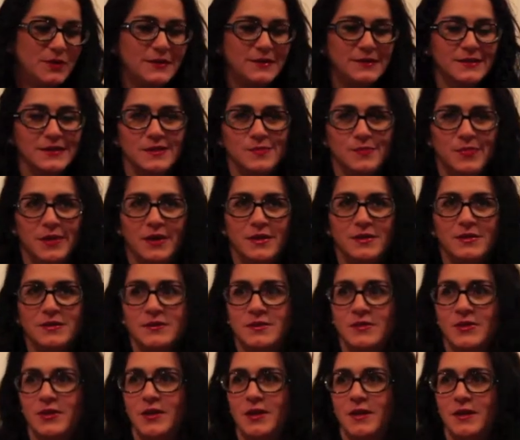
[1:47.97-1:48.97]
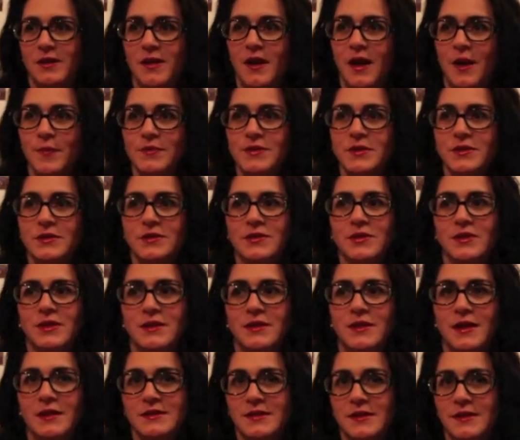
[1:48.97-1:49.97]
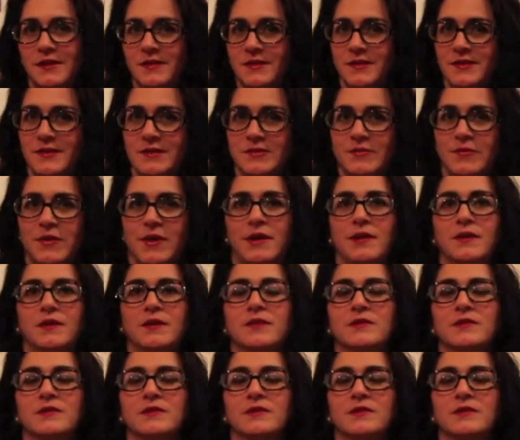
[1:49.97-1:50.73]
need a space, you need objects, you need ideas, right?